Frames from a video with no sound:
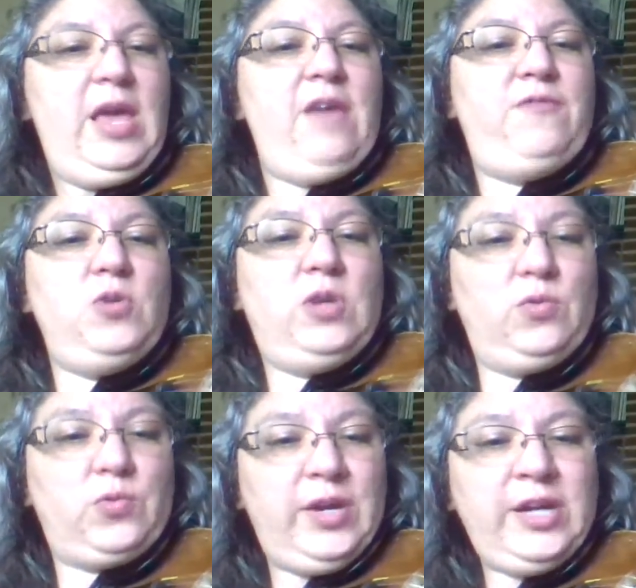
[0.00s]
If you
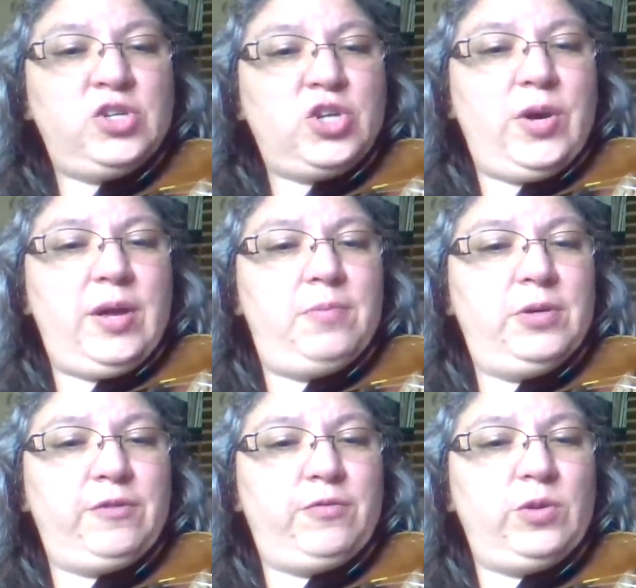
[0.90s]
can reach, go ahead and
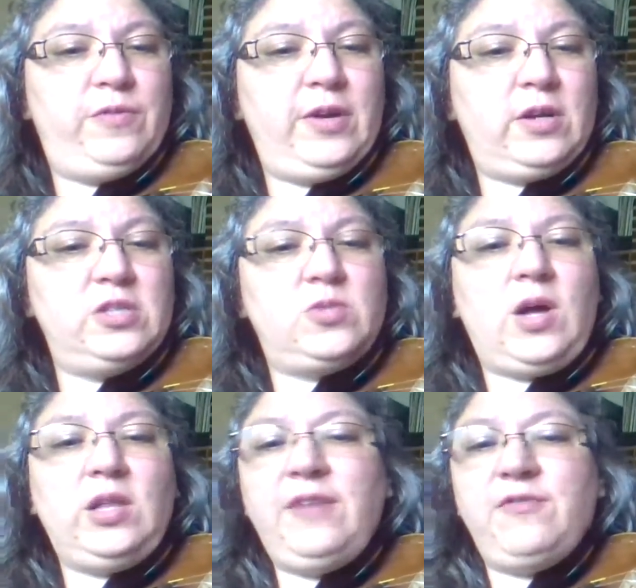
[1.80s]
put your fourth finger as
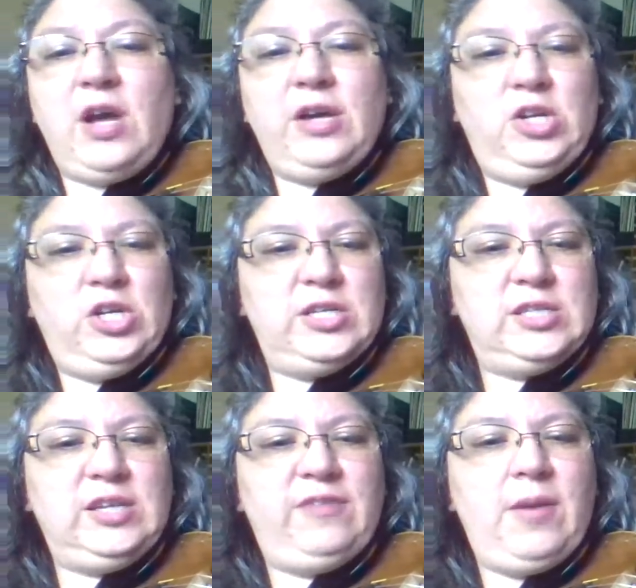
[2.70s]
well. If not, you can
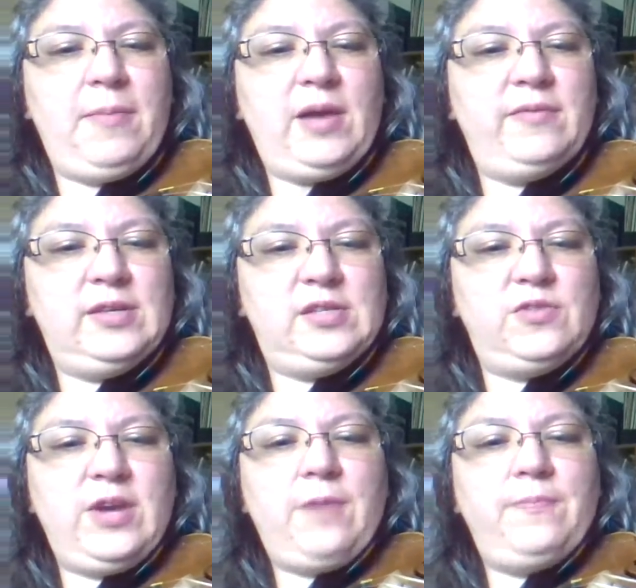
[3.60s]
just leave him out of this
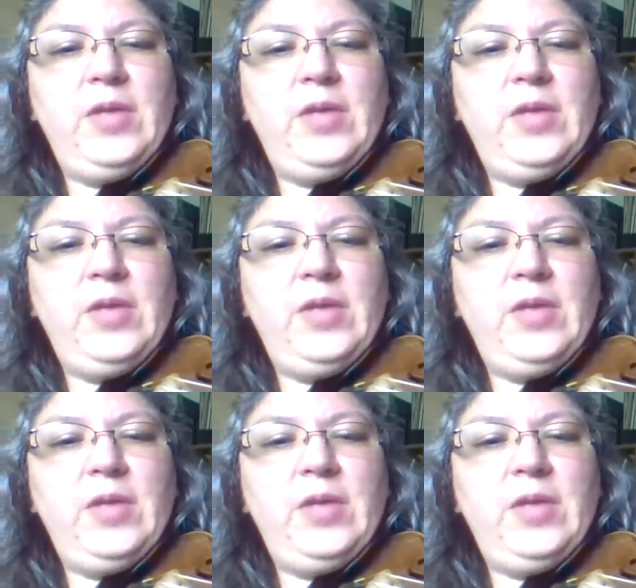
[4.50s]
for now.